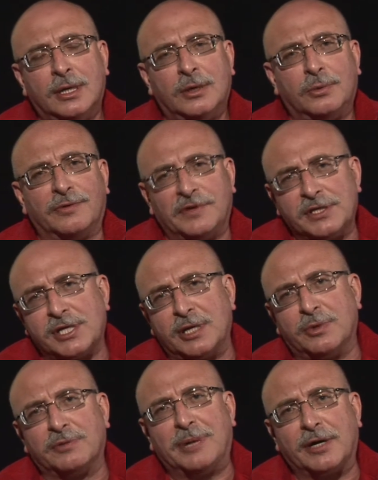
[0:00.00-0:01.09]
We're visiting
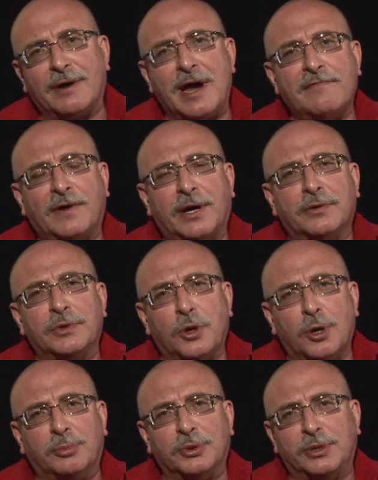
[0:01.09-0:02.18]
with my grandfather in
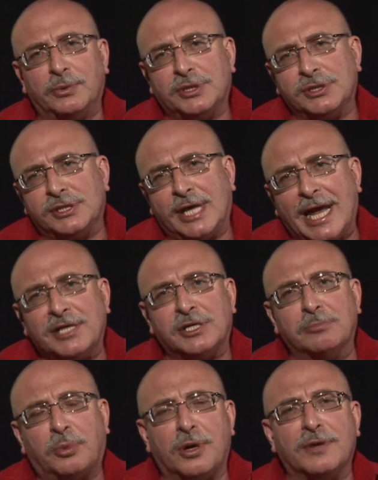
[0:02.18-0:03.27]
Óbuda, which is the ancient
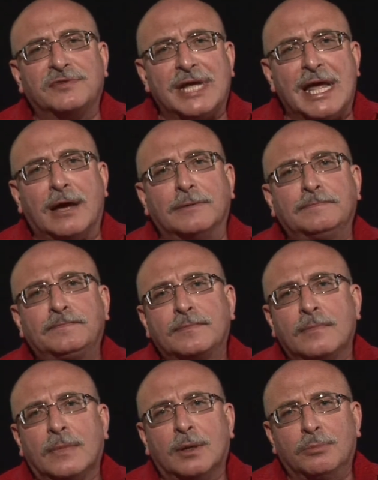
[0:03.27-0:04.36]
part of town,
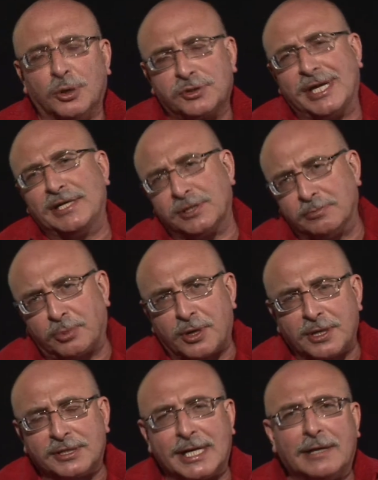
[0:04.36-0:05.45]
most ancient part of
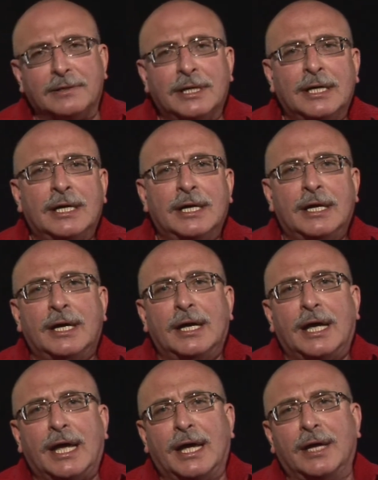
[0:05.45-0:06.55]
town,
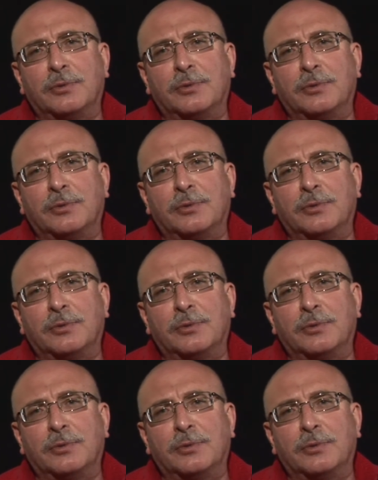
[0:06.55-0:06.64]
and we